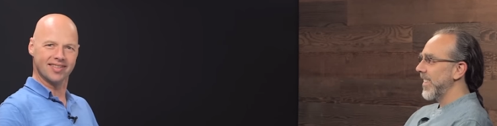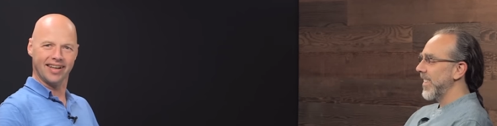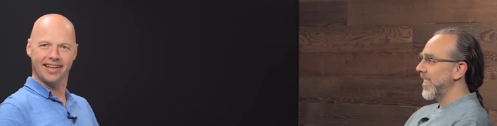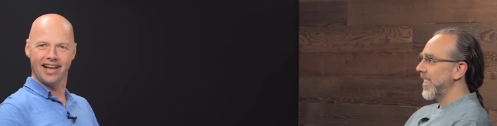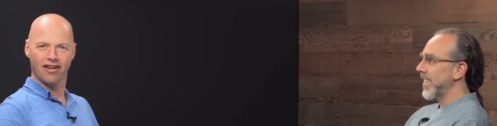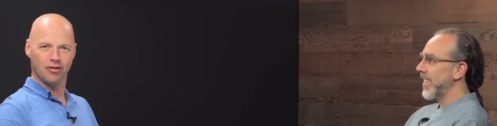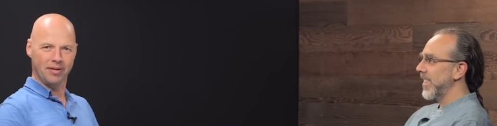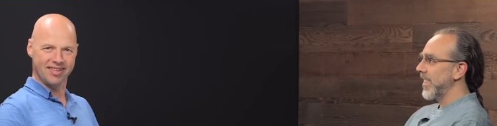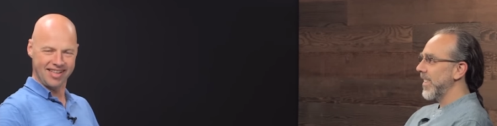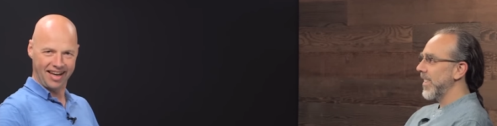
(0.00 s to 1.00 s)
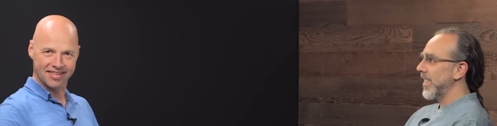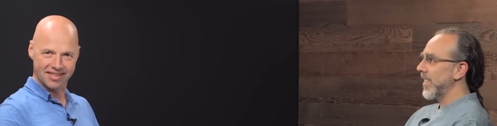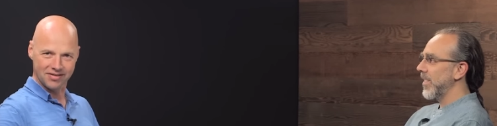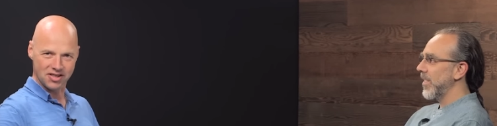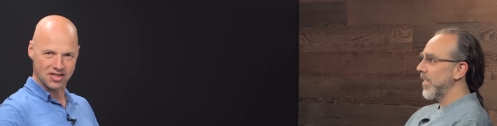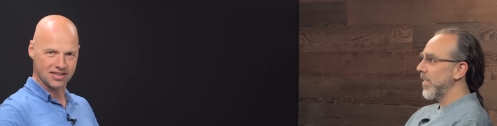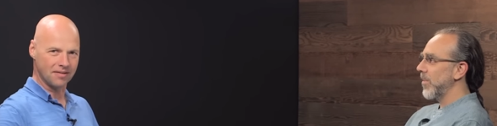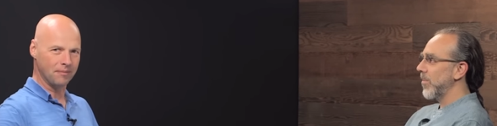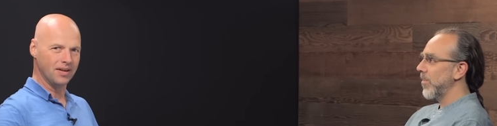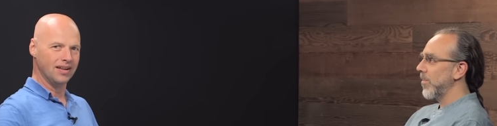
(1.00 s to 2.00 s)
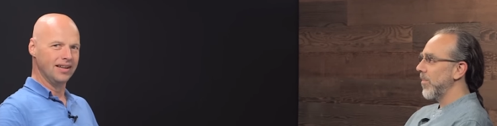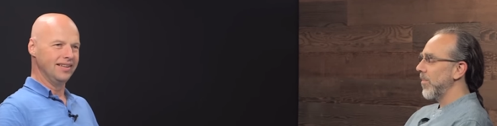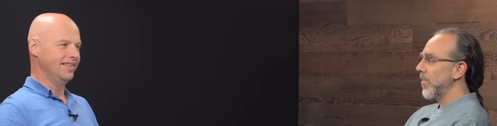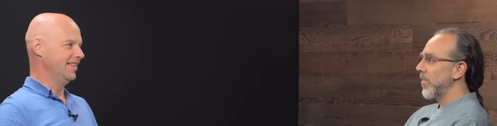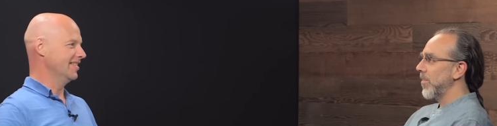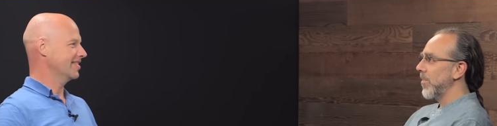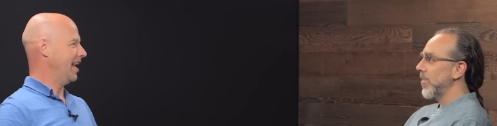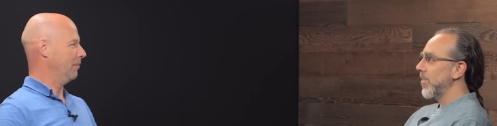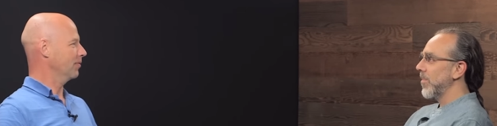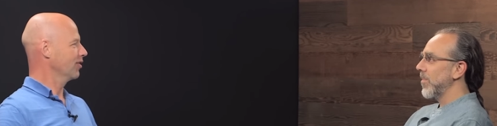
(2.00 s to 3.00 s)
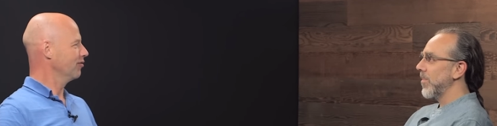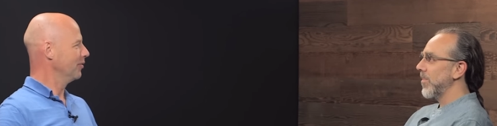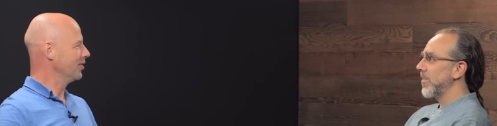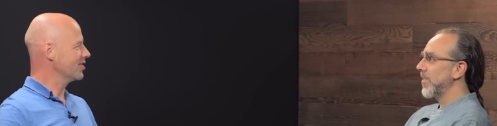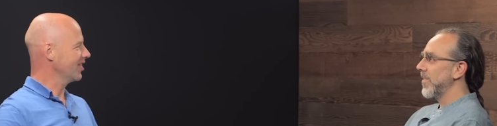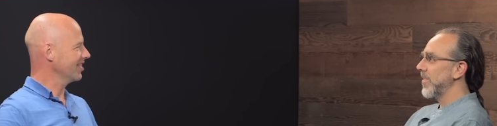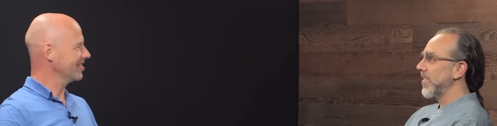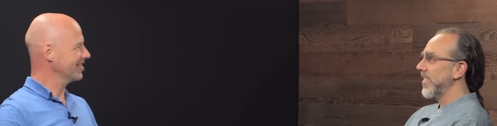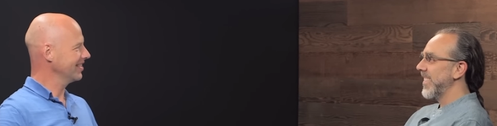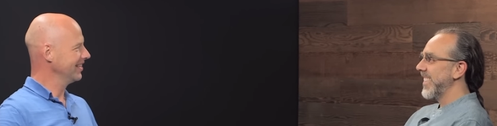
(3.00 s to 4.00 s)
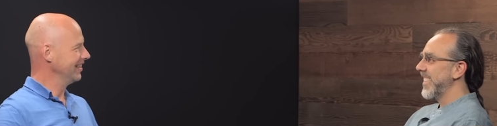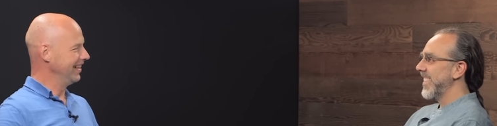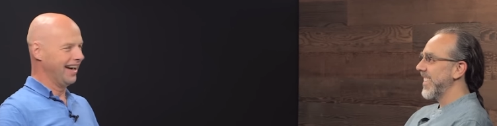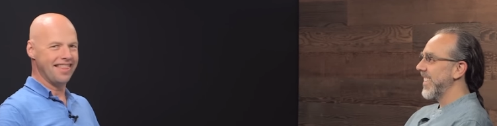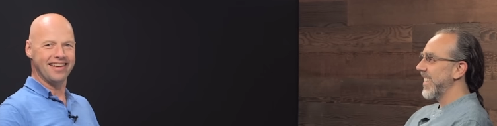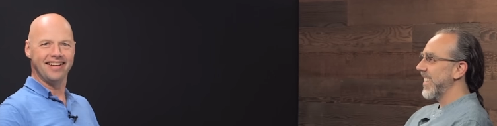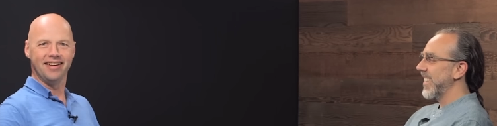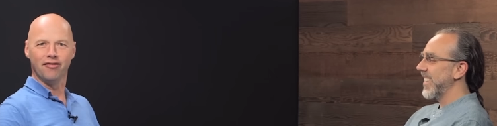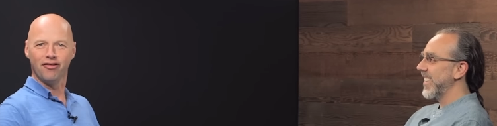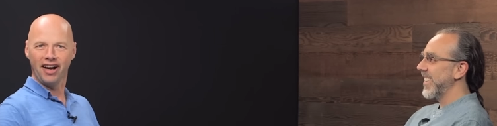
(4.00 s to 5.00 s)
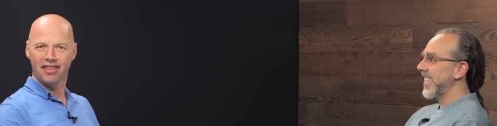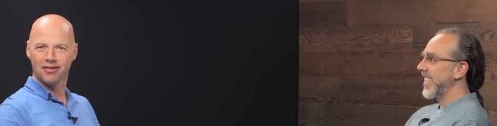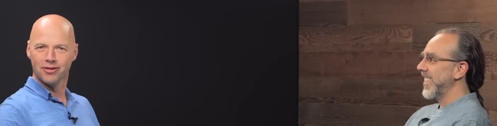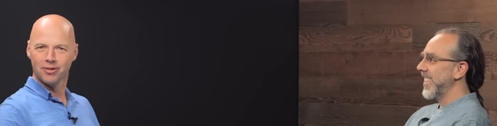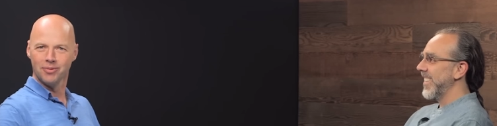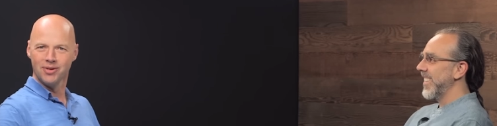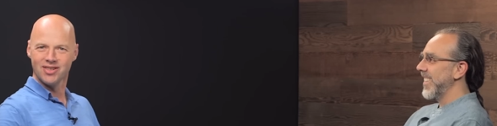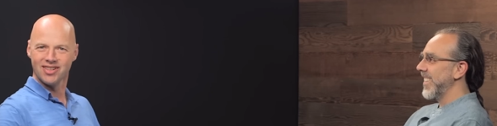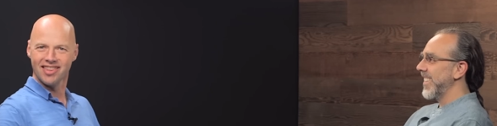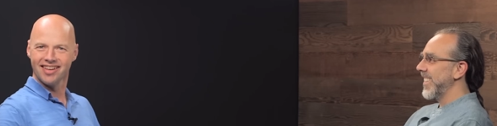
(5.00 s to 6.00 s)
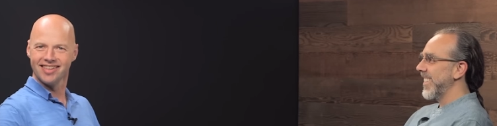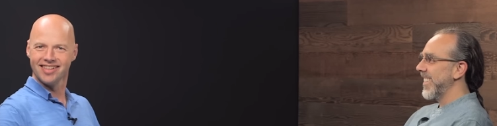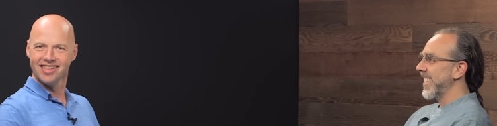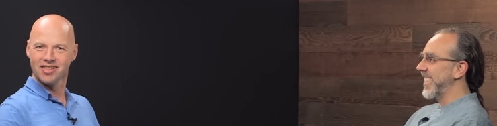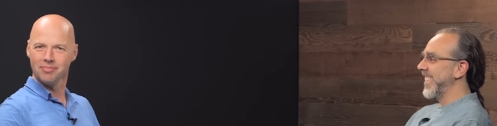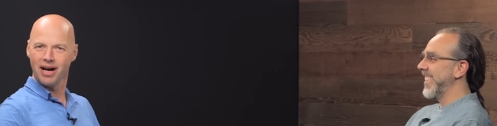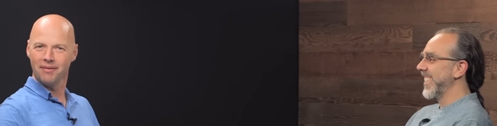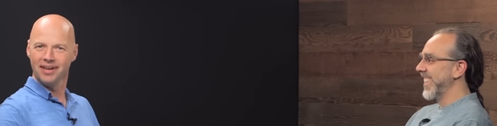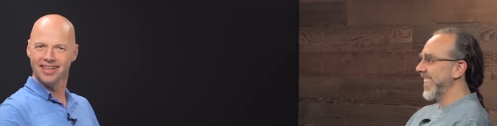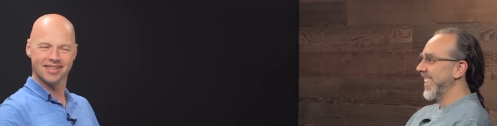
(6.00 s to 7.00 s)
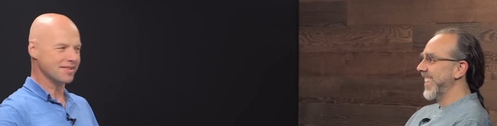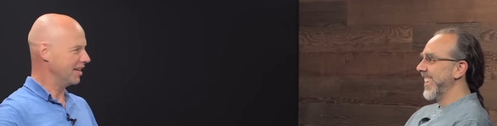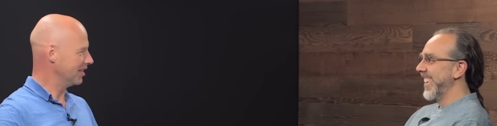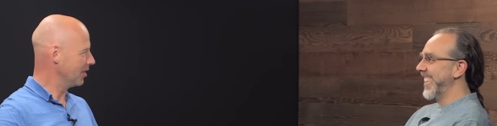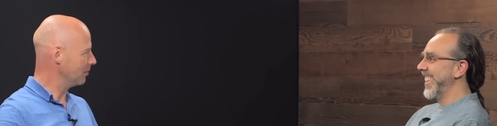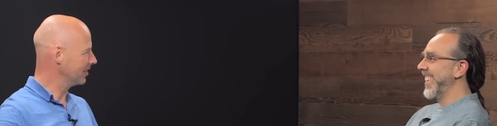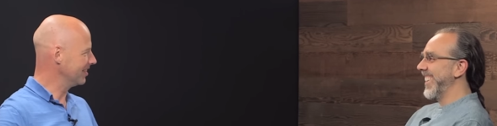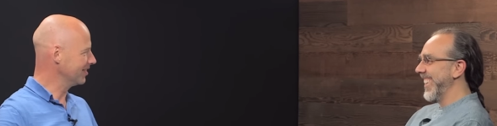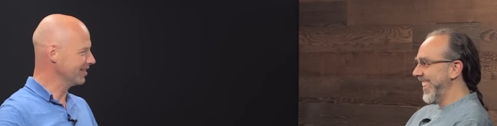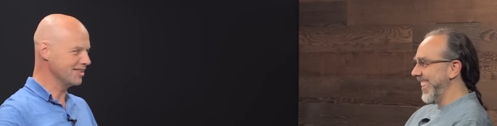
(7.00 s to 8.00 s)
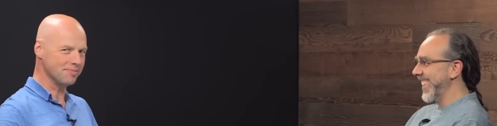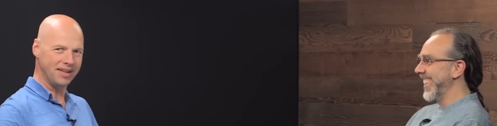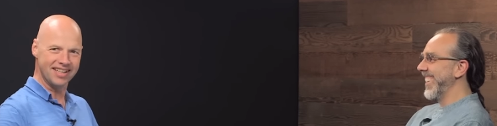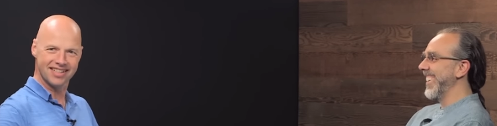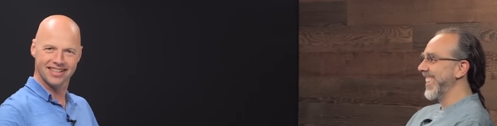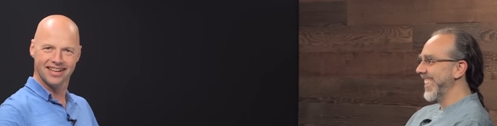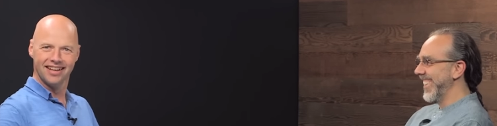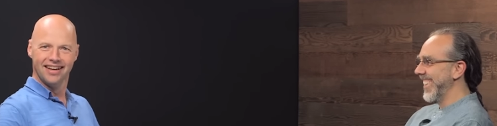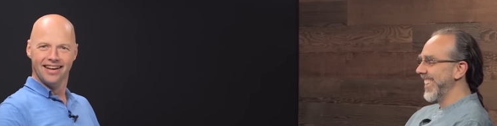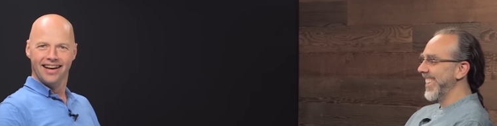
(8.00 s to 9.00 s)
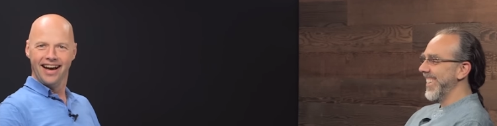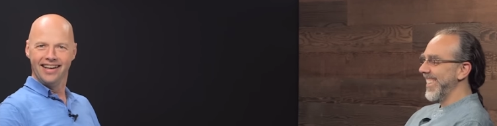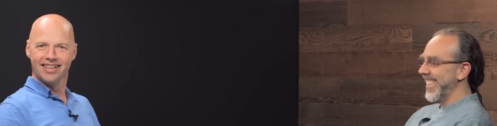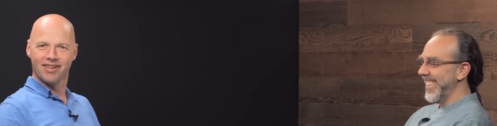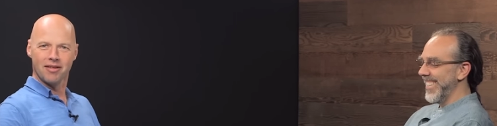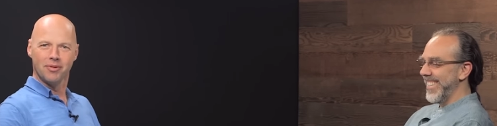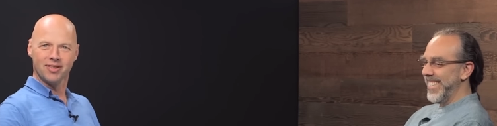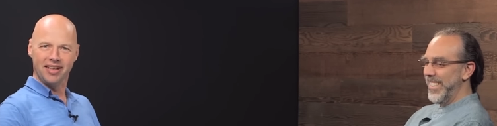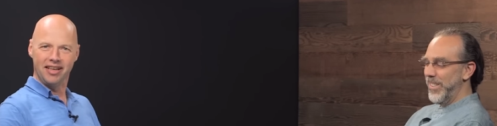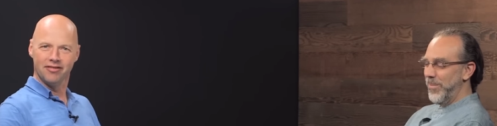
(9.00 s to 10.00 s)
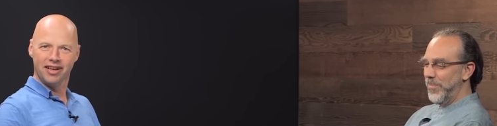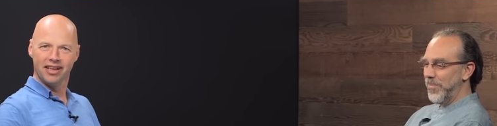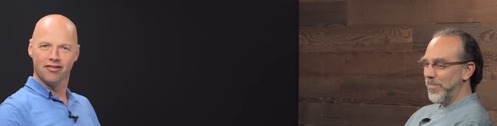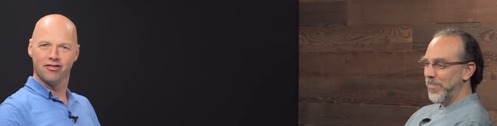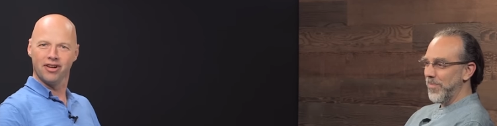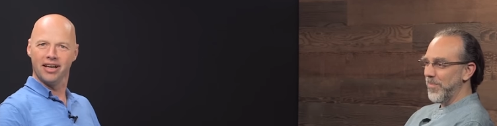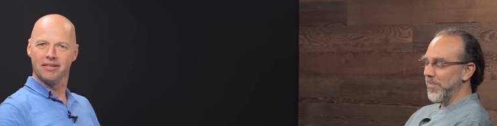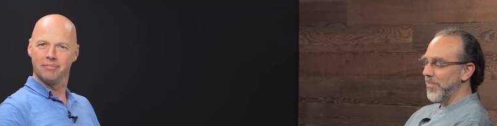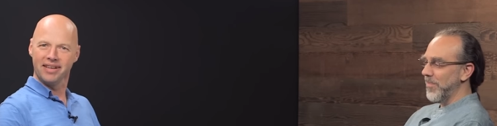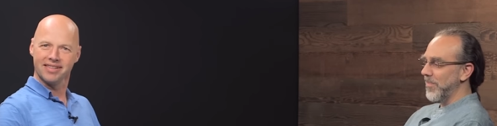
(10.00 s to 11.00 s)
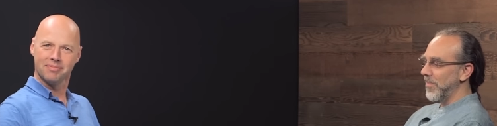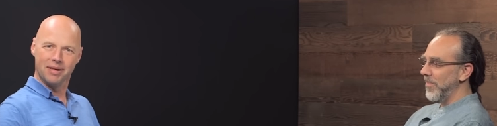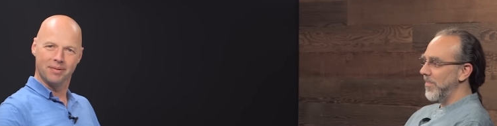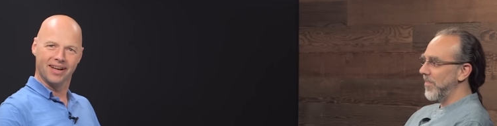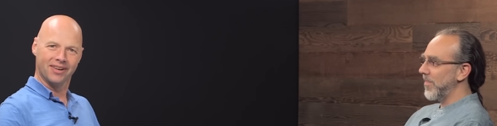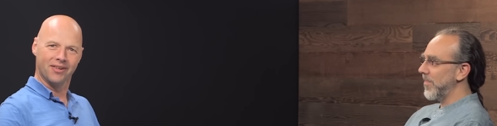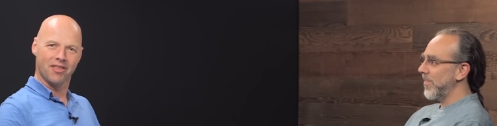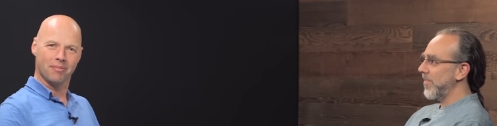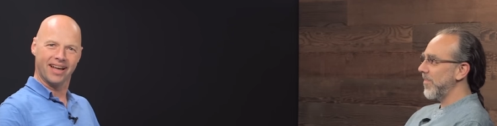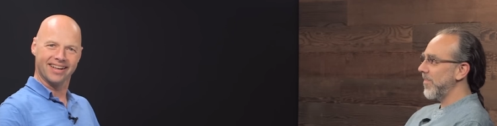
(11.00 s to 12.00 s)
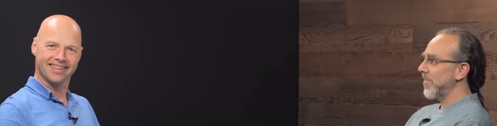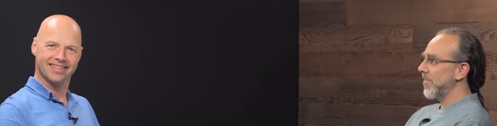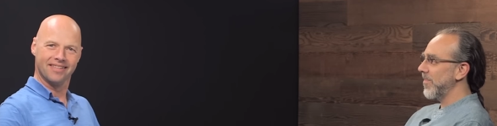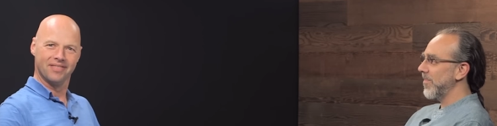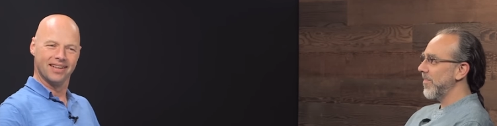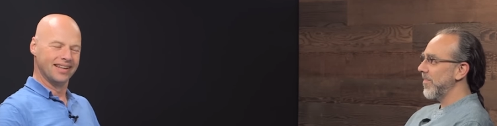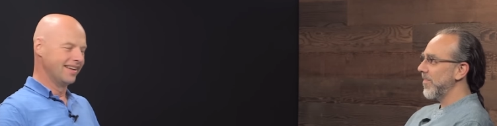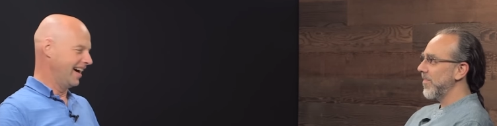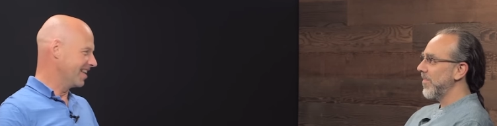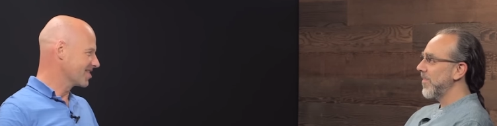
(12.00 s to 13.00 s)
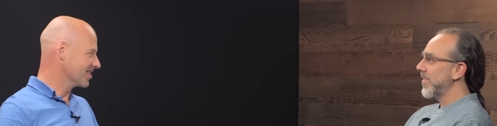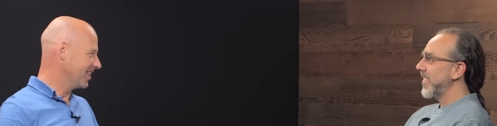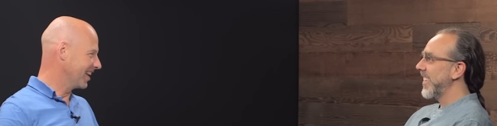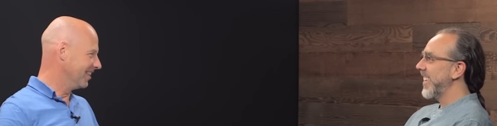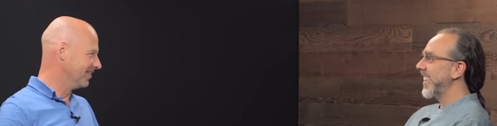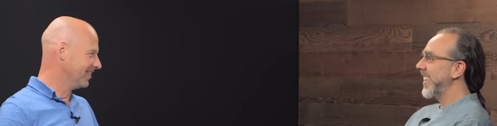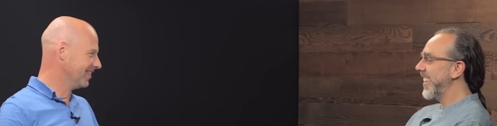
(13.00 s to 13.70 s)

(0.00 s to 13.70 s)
Speaker 1: and Alphabet's X division. He's captain of Moonshots I think he defined the word moonshot that since Obama has adopted into his speech. And he's one of the most innovative and best people I know on the planet. Astro, welcome.